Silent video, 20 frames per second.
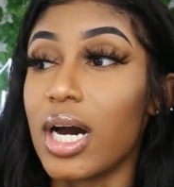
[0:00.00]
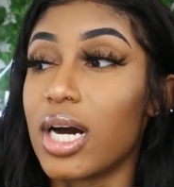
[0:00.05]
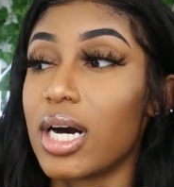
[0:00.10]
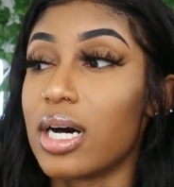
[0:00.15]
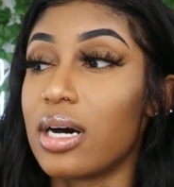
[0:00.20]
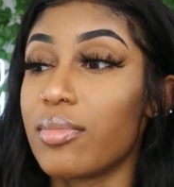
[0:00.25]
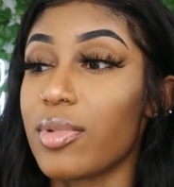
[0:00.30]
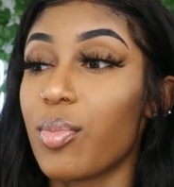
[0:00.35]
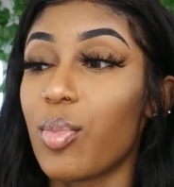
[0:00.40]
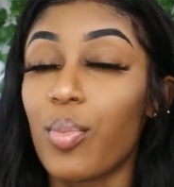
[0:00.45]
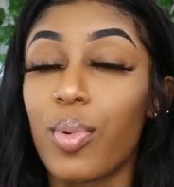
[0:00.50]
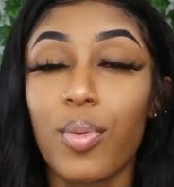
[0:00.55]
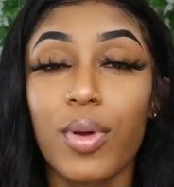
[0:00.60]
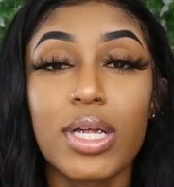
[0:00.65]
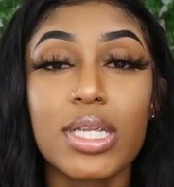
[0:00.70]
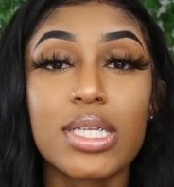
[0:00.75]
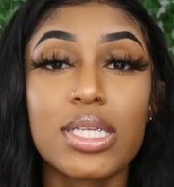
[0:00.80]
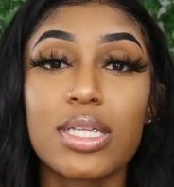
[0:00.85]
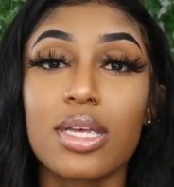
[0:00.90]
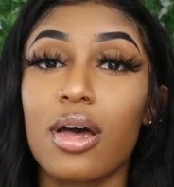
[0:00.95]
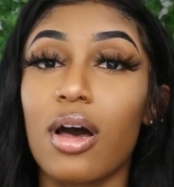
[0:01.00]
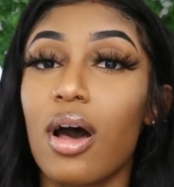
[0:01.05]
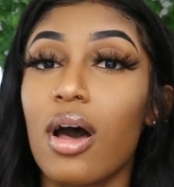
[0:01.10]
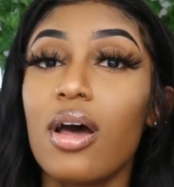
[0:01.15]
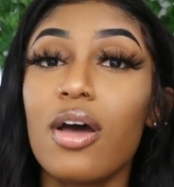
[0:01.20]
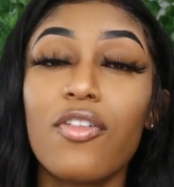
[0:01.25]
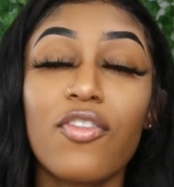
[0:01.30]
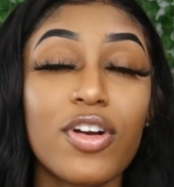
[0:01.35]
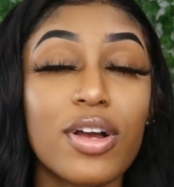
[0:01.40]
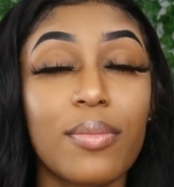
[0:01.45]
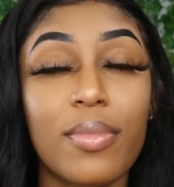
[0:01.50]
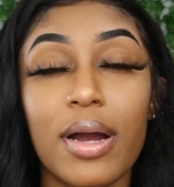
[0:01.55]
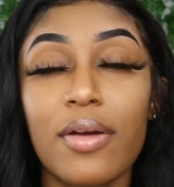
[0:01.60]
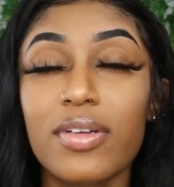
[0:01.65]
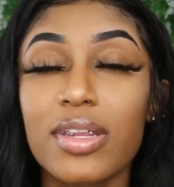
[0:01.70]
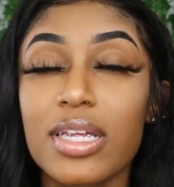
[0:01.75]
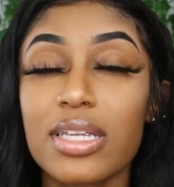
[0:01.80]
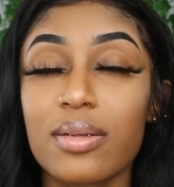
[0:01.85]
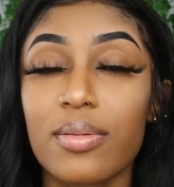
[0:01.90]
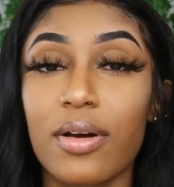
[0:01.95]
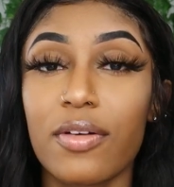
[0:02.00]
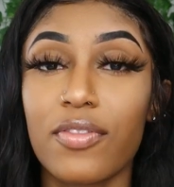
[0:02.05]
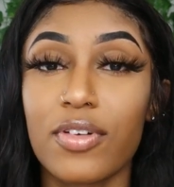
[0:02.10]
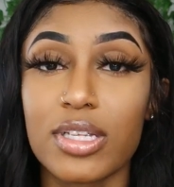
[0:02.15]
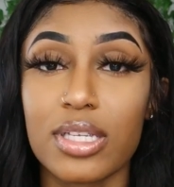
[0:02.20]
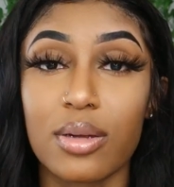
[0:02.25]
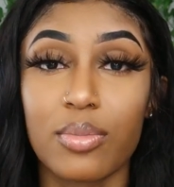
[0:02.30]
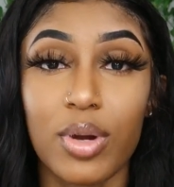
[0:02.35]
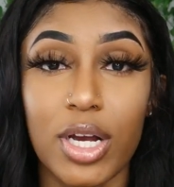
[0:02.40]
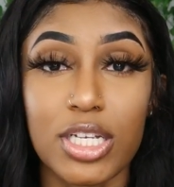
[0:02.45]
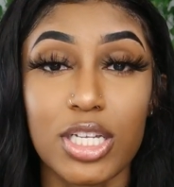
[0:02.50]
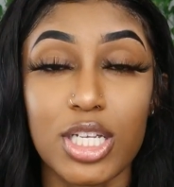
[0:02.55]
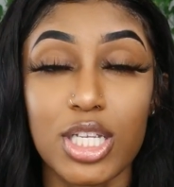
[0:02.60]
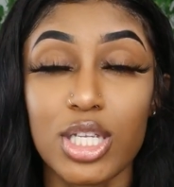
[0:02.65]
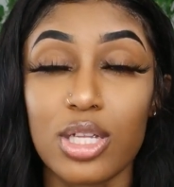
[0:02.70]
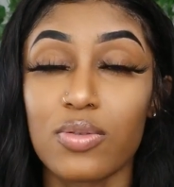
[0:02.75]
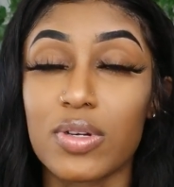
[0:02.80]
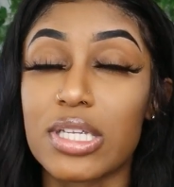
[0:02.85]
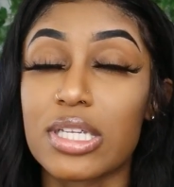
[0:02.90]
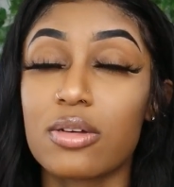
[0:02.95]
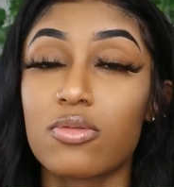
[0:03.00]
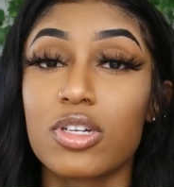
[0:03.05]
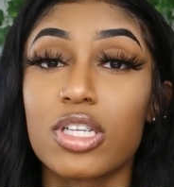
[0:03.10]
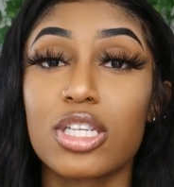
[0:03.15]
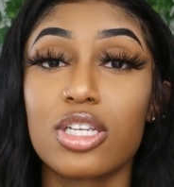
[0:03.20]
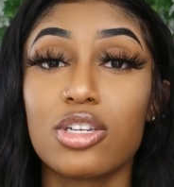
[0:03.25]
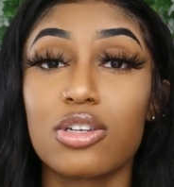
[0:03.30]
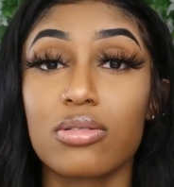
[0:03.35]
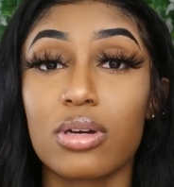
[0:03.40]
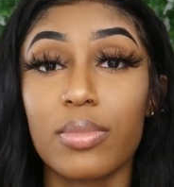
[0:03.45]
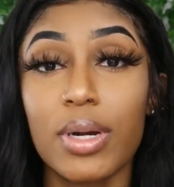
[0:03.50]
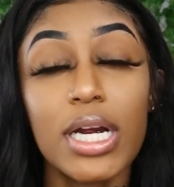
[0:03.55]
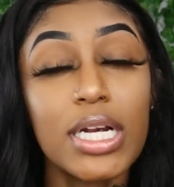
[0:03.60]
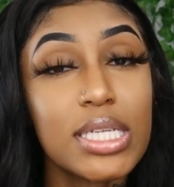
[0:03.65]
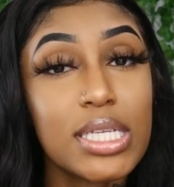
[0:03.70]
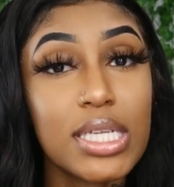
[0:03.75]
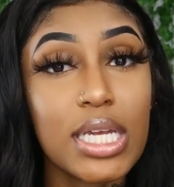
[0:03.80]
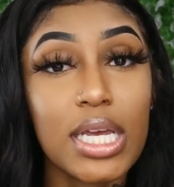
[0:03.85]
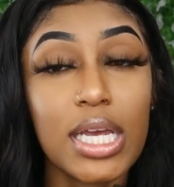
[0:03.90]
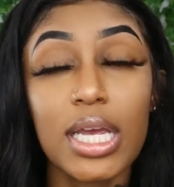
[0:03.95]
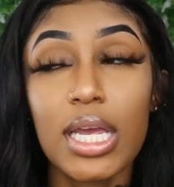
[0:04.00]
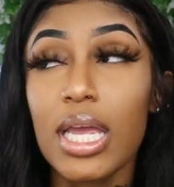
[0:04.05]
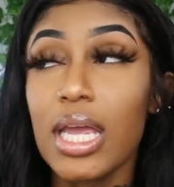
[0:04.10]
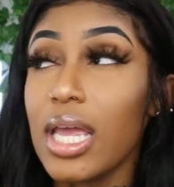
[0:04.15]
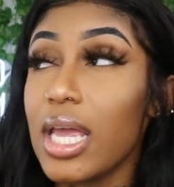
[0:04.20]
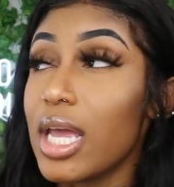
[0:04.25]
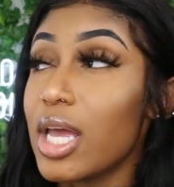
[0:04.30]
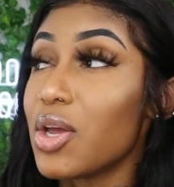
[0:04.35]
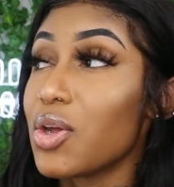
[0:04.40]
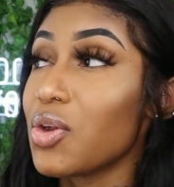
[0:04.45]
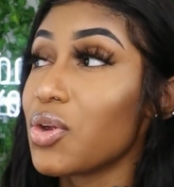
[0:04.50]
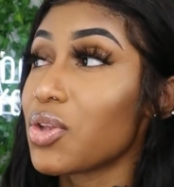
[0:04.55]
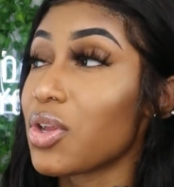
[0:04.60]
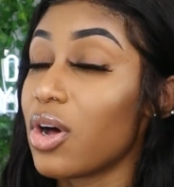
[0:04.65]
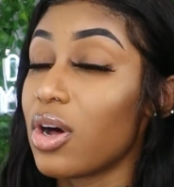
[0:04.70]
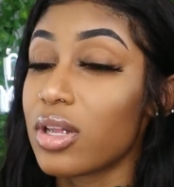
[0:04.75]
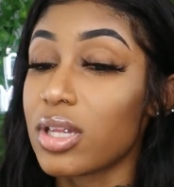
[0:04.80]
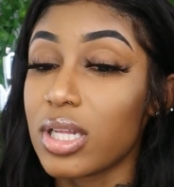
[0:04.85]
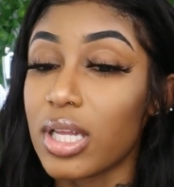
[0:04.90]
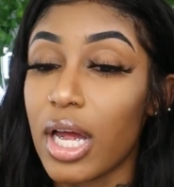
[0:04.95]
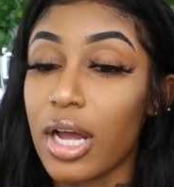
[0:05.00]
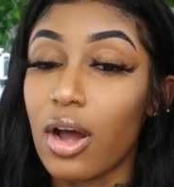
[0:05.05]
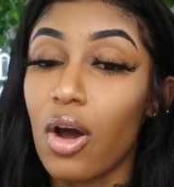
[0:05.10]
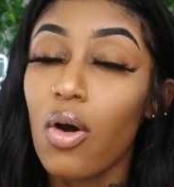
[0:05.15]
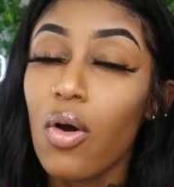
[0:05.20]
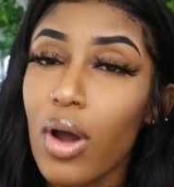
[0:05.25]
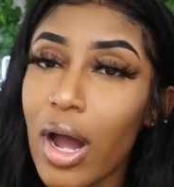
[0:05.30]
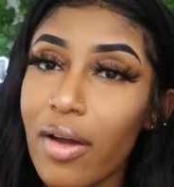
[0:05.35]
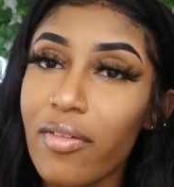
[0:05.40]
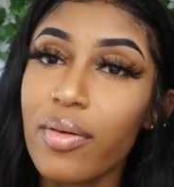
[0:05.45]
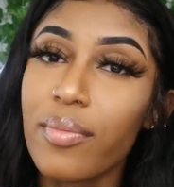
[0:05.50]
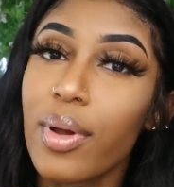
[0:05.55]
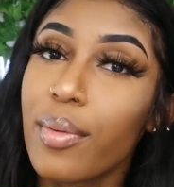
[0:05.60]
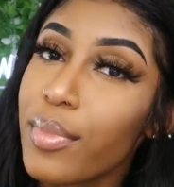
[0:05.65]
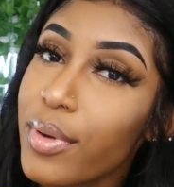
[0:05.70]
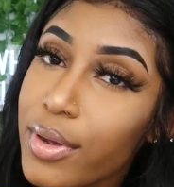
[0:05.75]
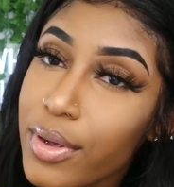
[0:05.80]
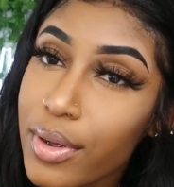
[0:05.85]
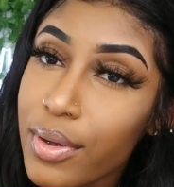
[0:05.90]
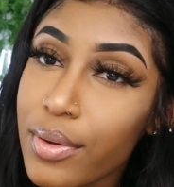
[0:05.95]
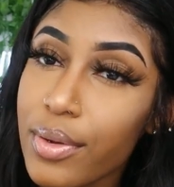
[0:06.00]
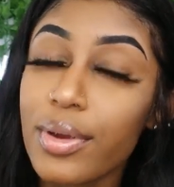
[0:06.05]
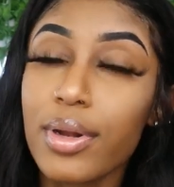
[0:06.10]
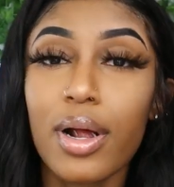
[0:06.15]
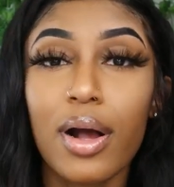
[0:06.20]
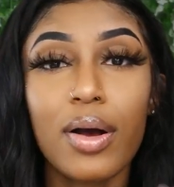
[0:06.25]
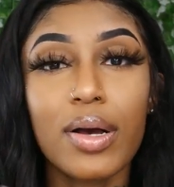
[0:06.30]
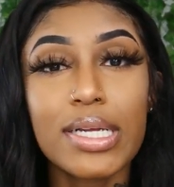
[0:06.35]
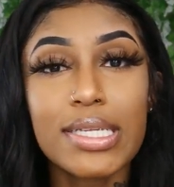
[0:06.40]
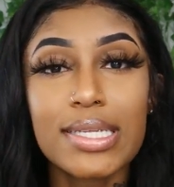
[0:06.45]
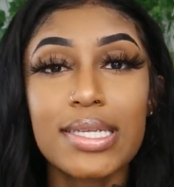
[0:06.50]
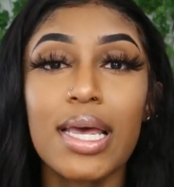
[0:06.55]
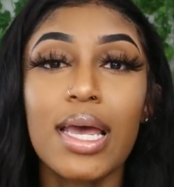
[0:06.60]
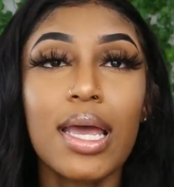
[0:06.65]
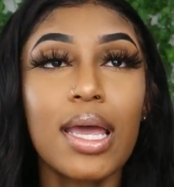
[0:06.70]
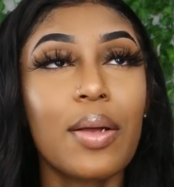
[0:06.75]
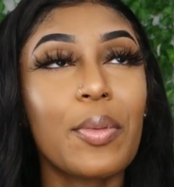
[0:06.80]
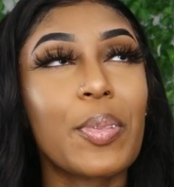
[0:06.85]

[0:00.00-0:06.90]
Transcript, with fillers: Everything's about first impressions. So when someone sees you in person, you know, they're like, oh, I remember you. You know,